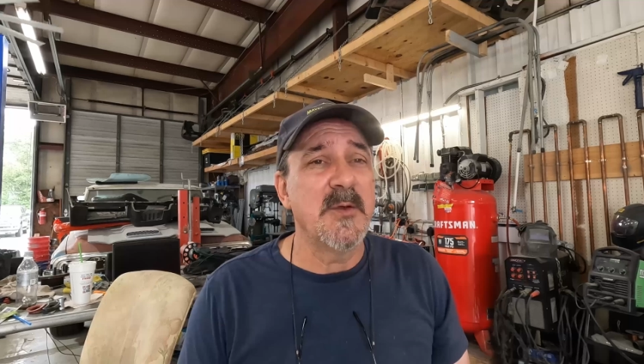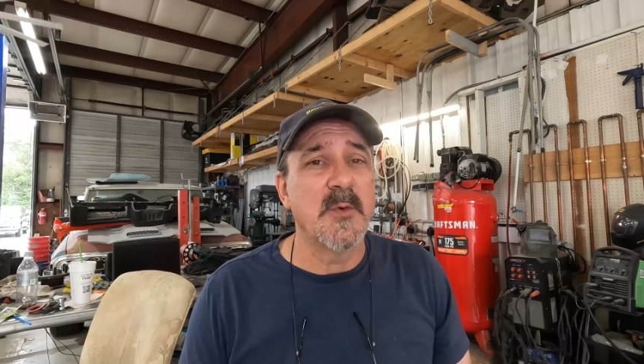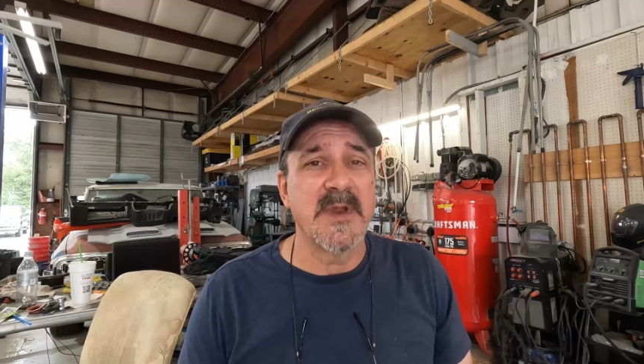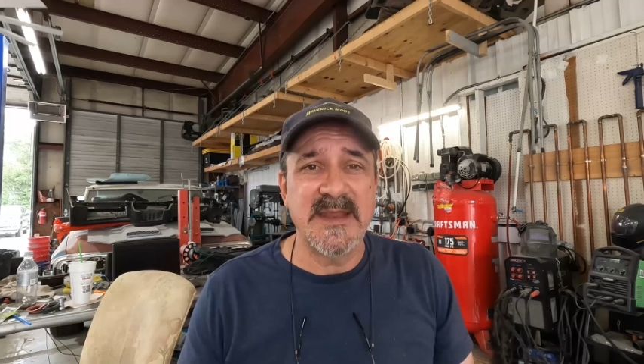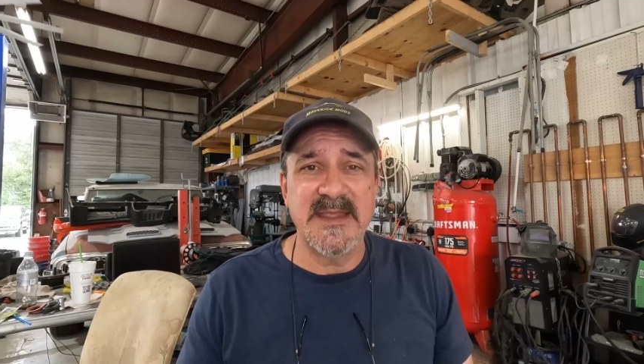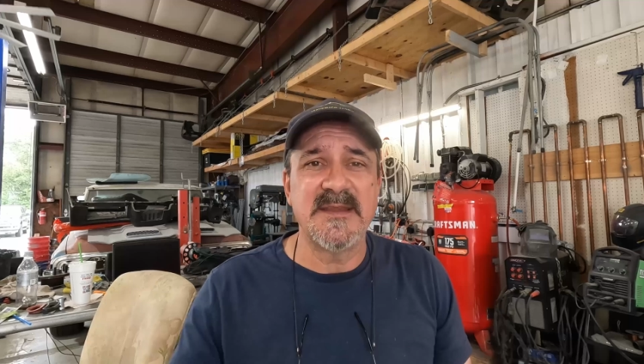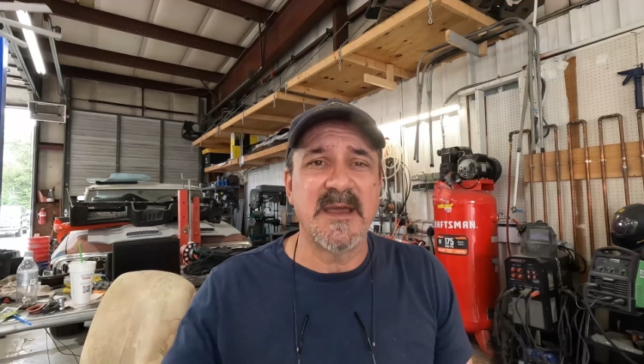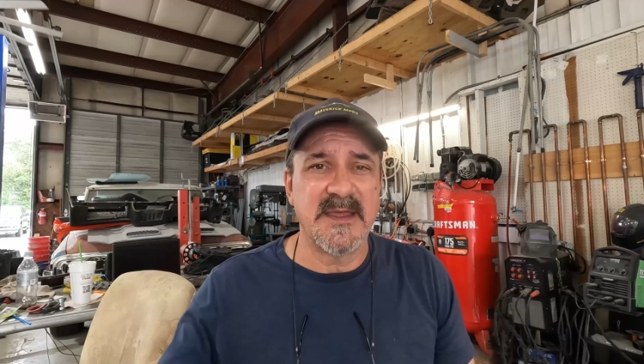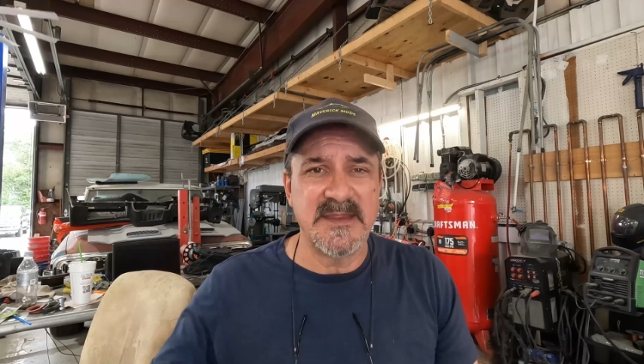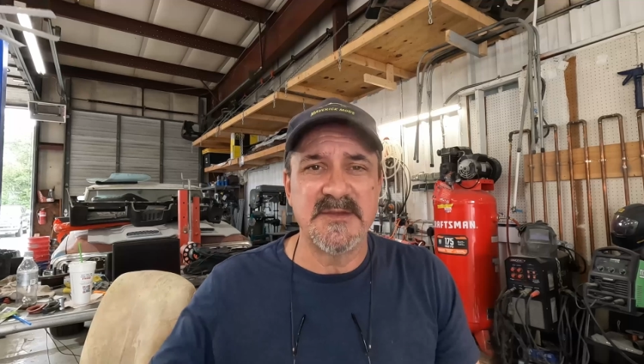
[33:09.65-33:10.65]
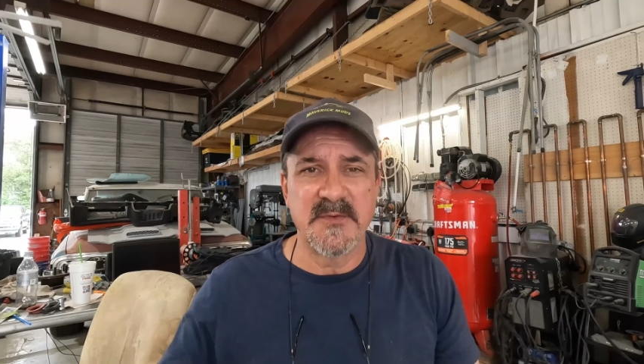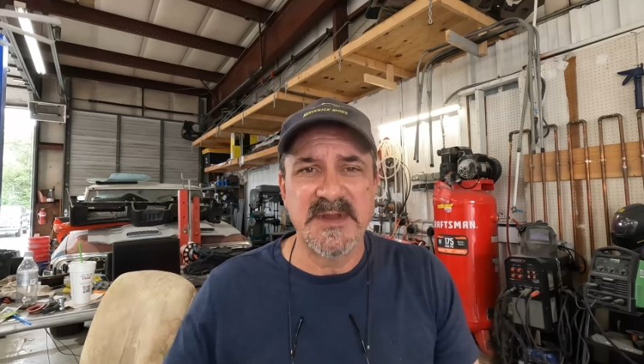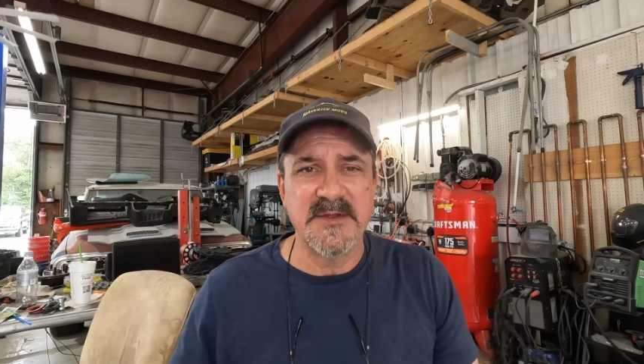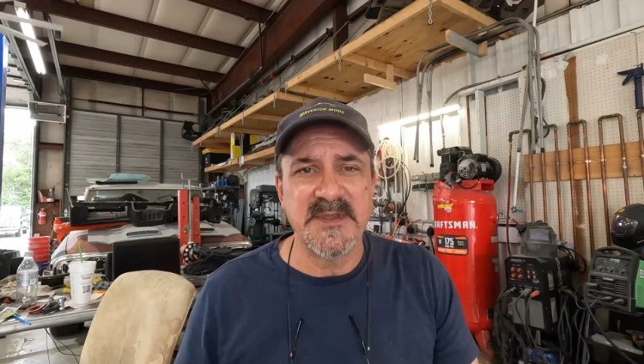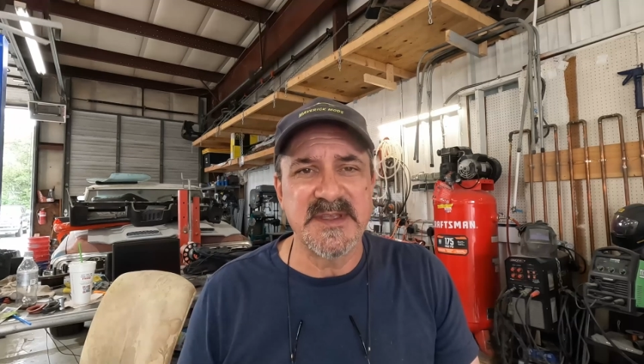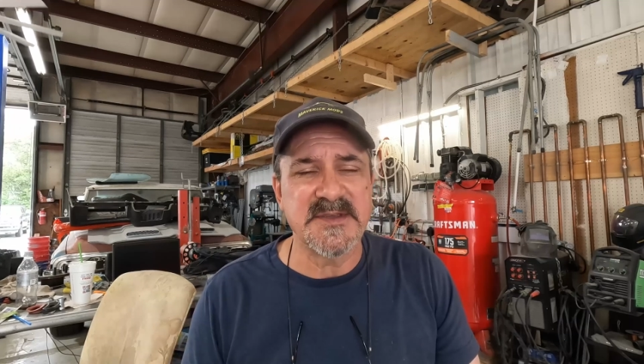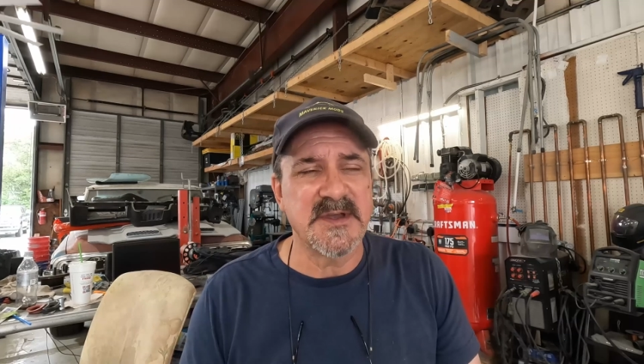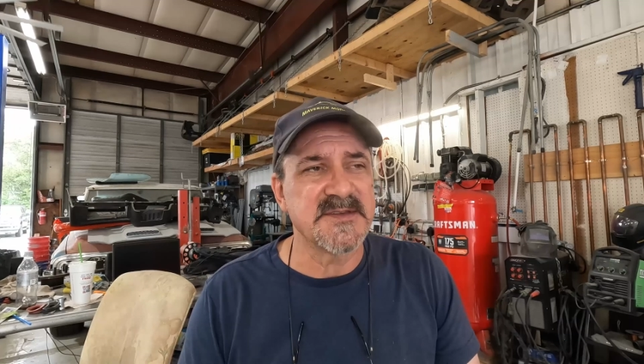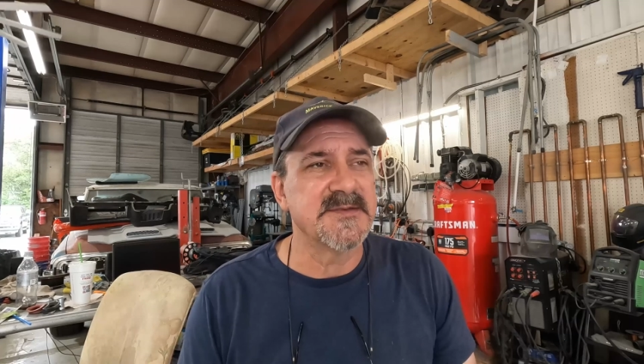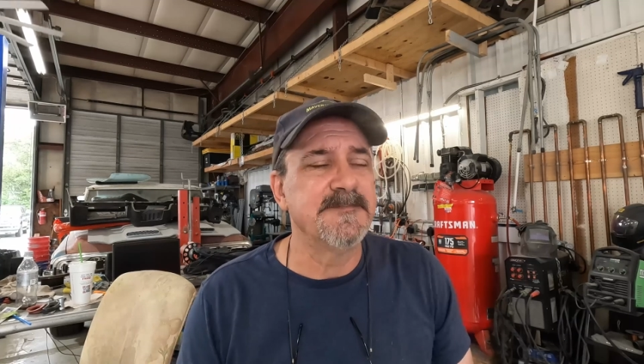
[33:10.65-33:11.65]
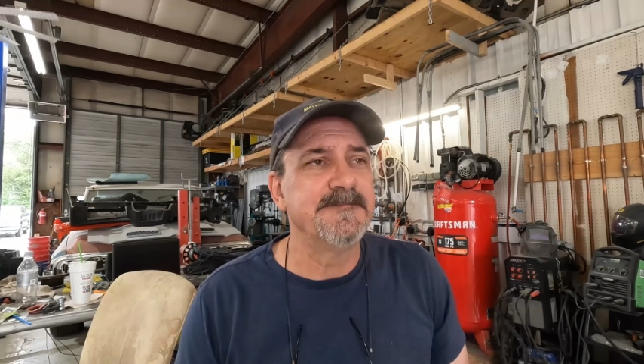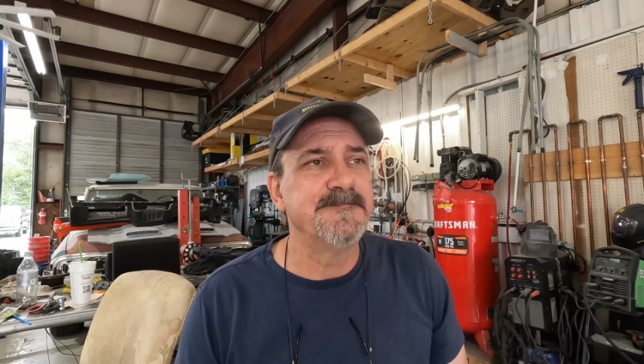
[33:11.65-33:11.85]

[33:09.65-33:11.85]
when I need to redo the exhaust.